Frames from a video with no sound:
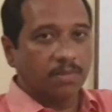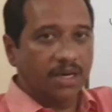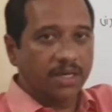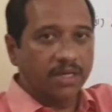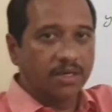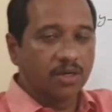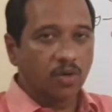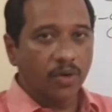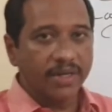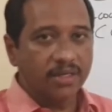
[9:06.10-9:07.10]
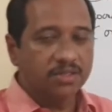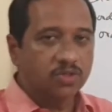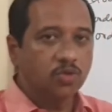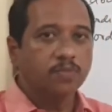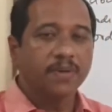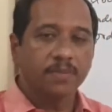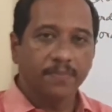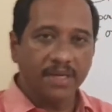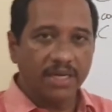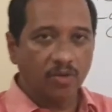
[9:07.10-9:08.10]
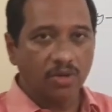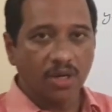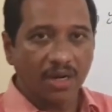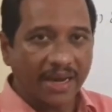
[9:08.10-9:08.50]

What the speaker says: by drawing 2 perpendicular